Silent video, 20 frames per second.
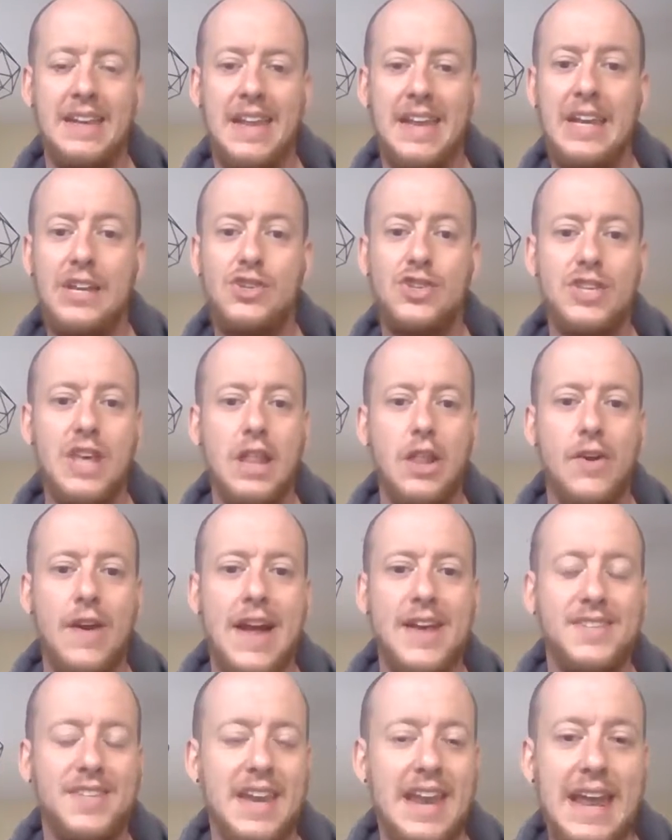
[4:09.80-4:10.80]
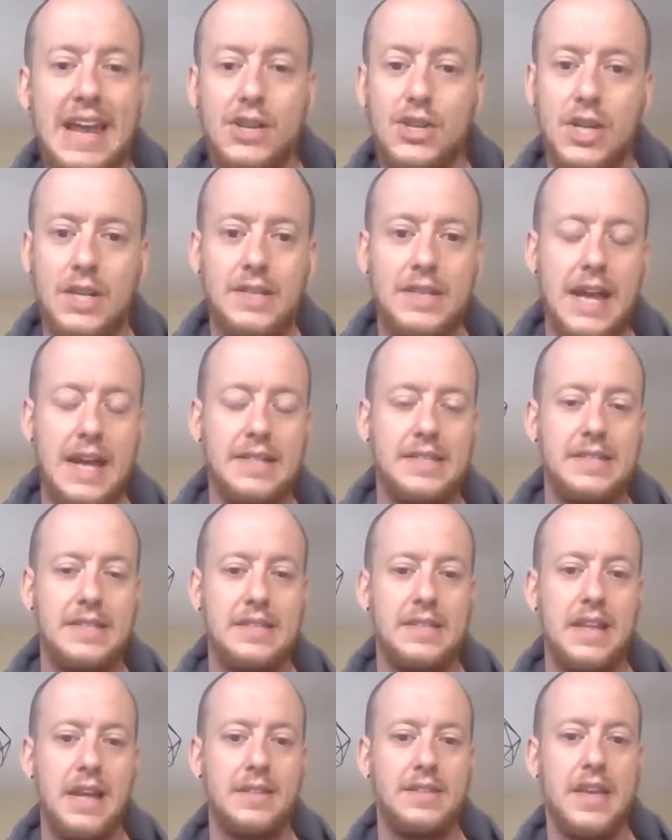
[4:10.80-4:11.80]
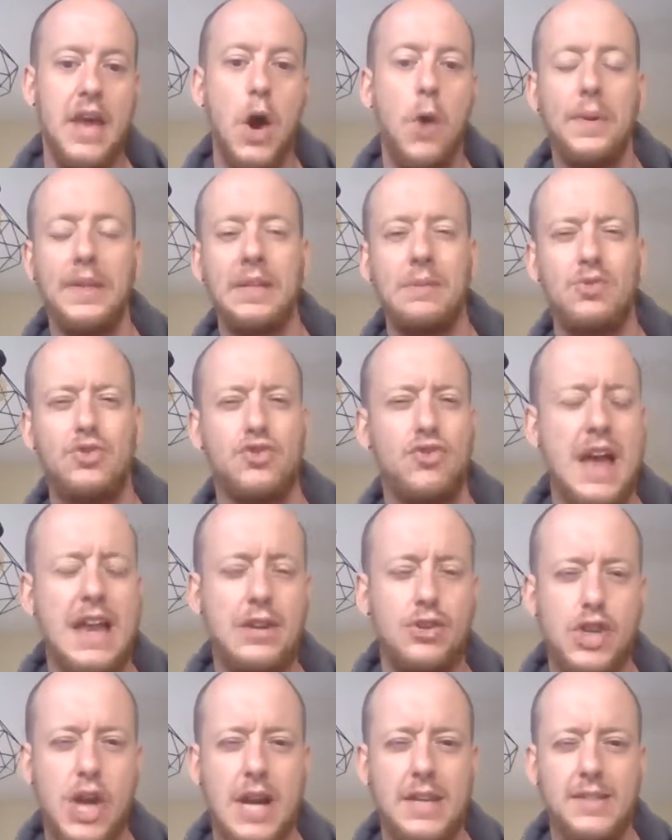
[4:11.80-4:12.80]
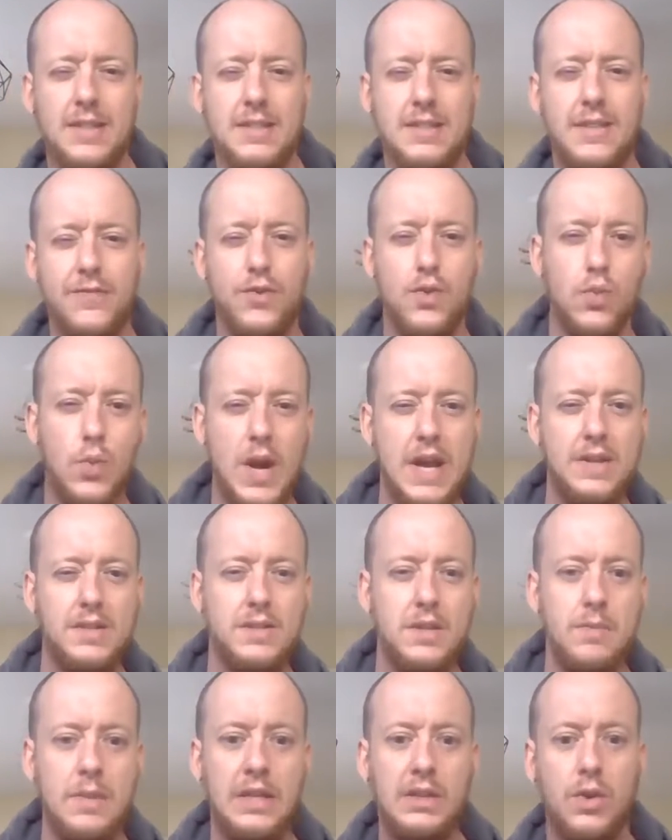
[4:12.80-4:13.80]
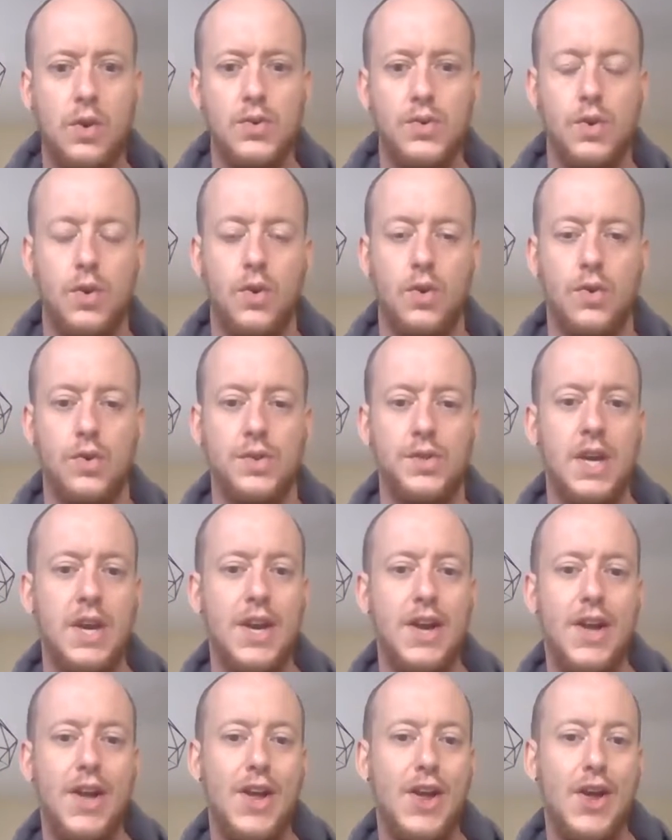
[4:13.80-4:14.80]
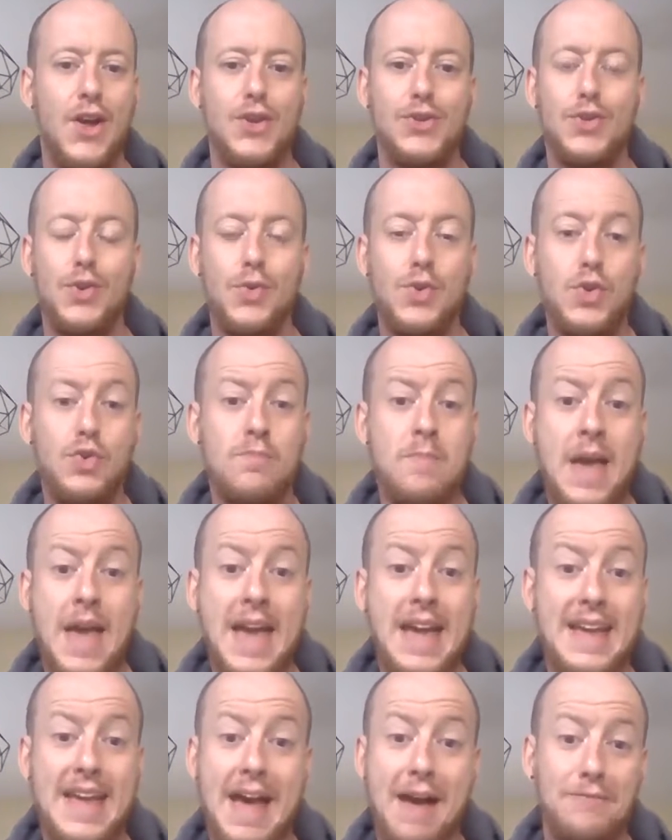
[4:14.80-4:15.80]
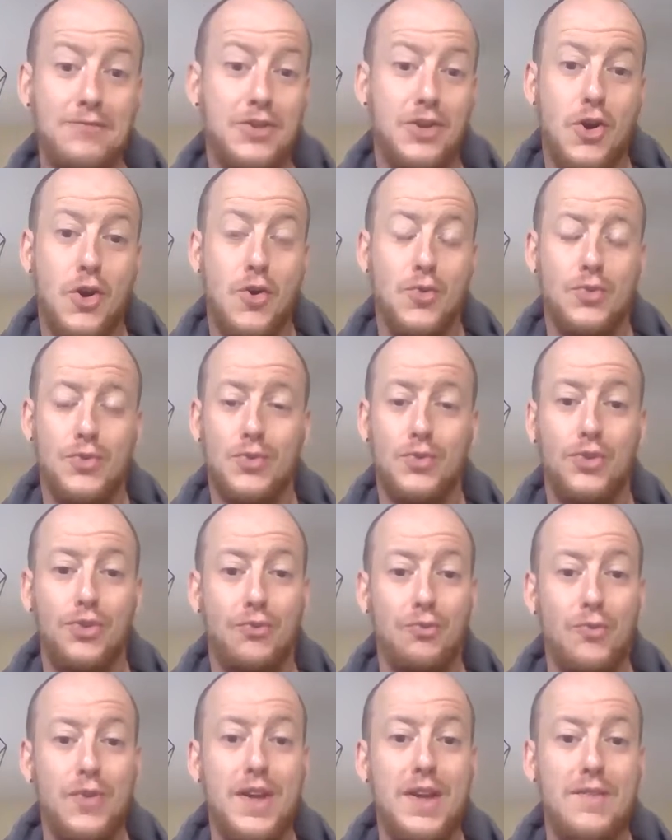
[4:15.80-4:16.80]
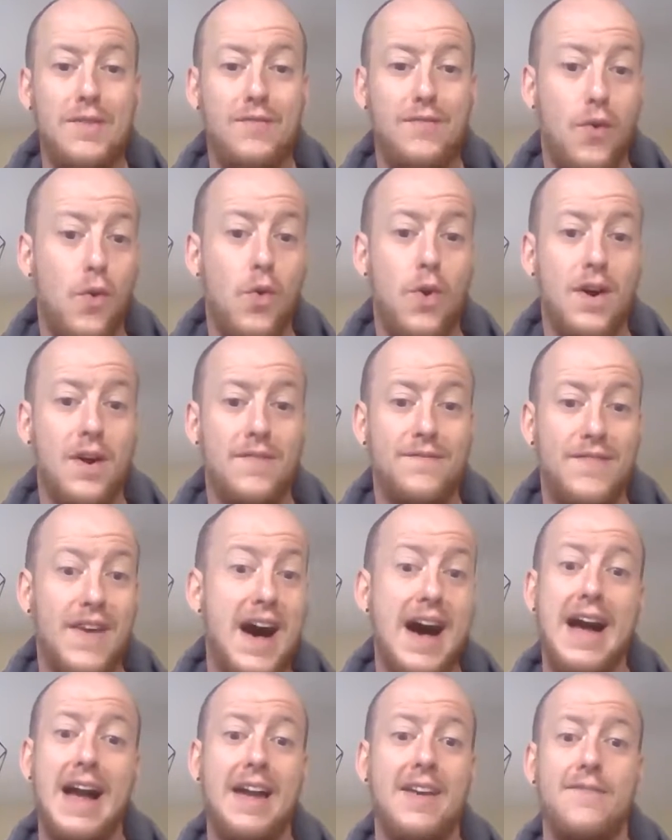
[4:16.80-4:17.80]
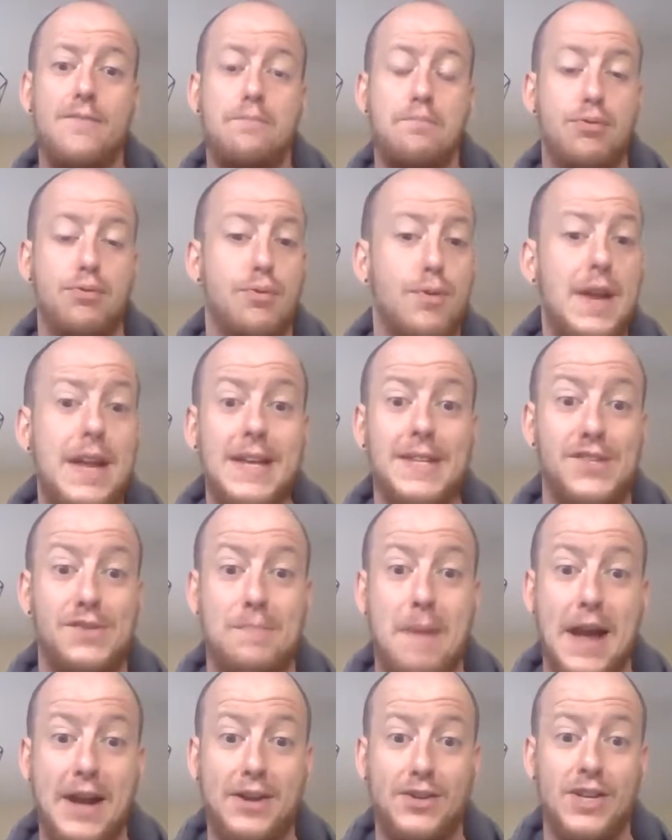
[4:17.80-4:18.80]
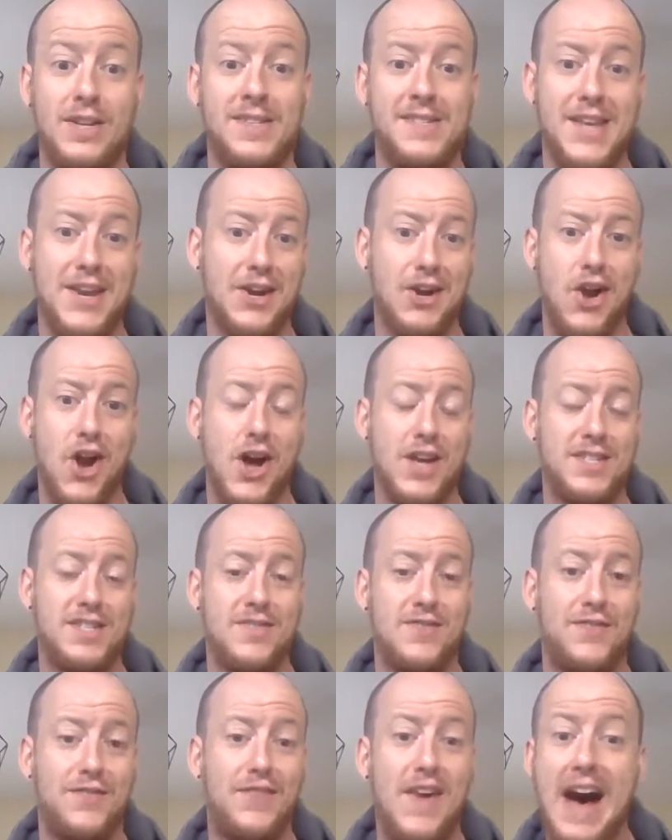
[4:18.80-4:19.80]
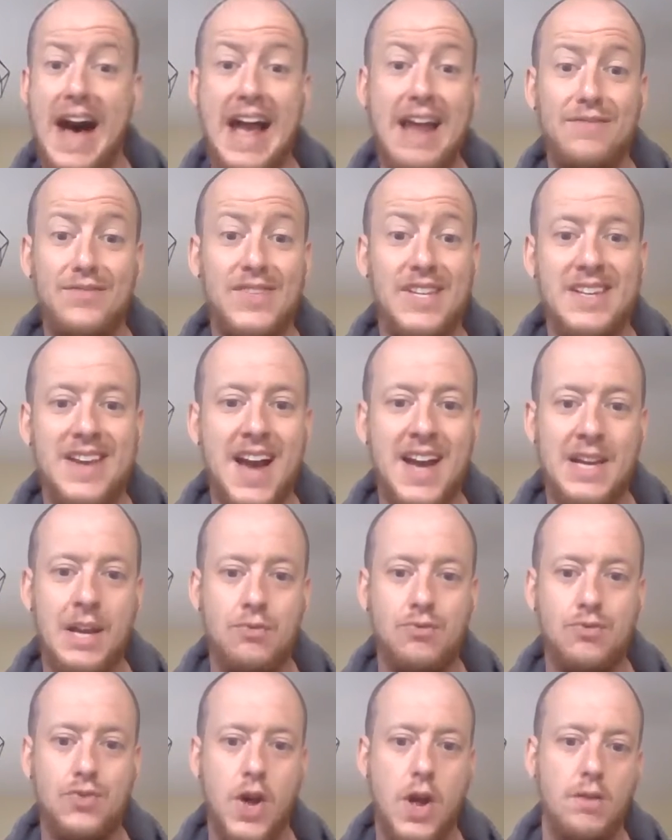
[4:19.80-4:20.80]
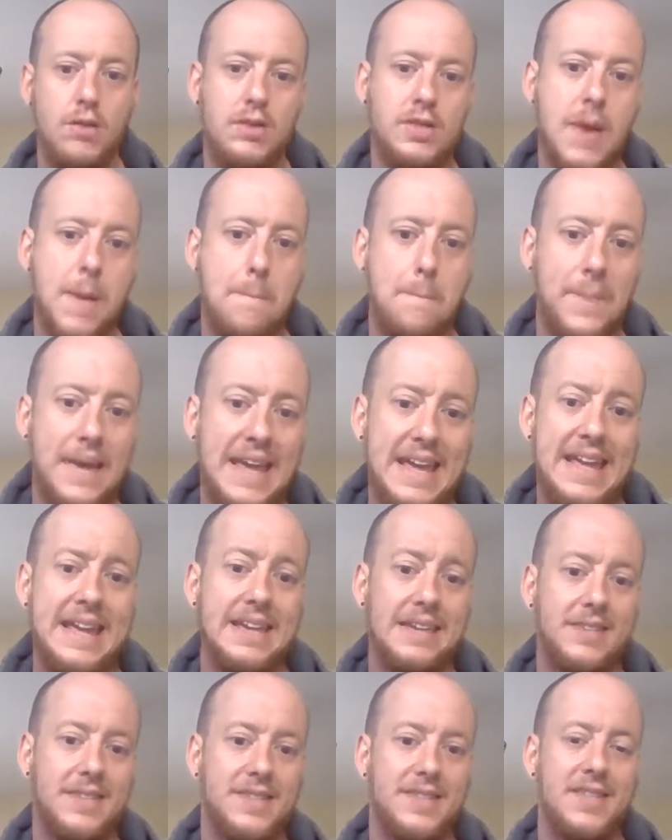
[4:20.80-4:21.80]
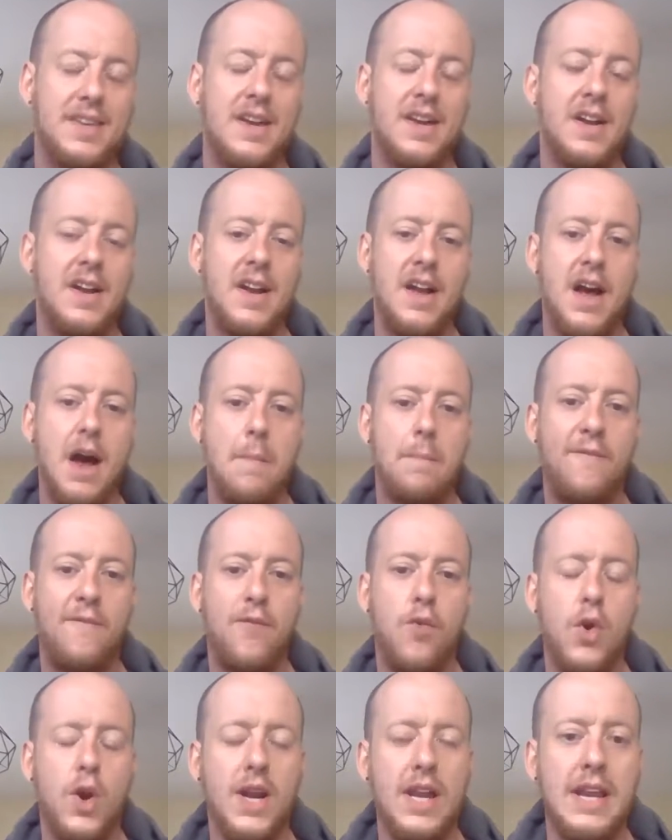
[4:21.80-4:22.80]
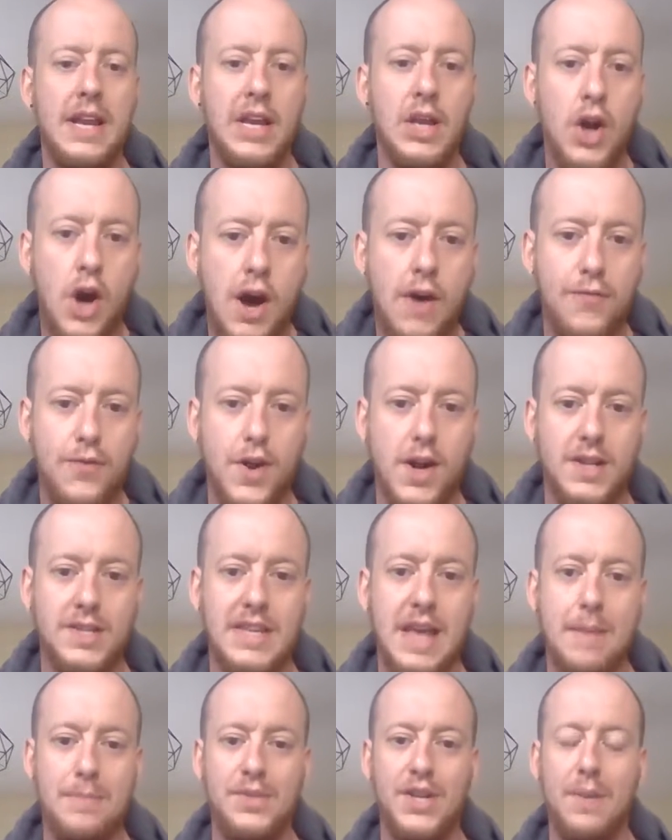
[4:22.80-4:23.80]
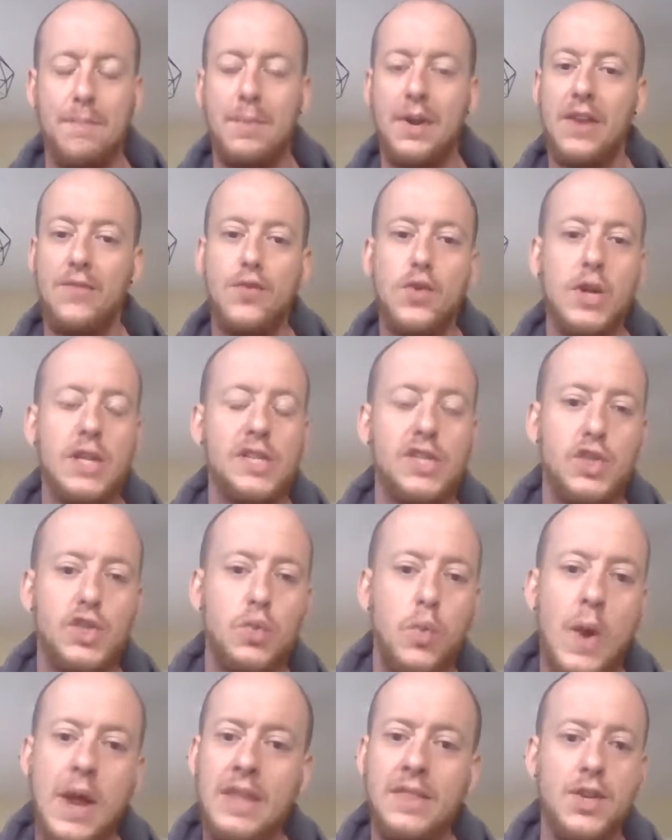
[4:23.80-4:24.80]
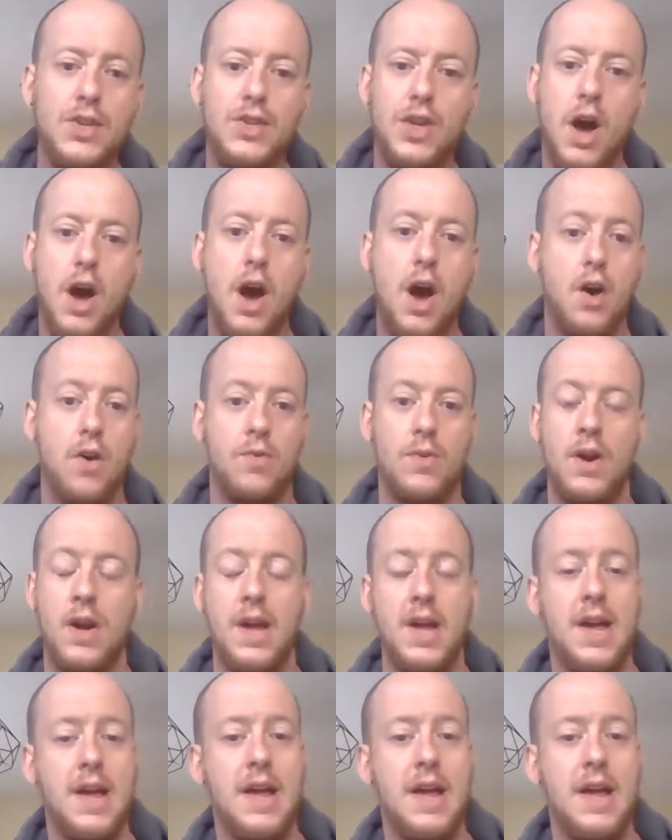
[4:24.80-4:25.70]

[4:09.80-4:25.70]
each seller has an agent that's helping them strategize in different ways to meet those goals. So you may have to go through 3, 4, 5 pre-inspections at a cost of $500 to $900 a piece before getting an offer accepted. But if you can swing the dough,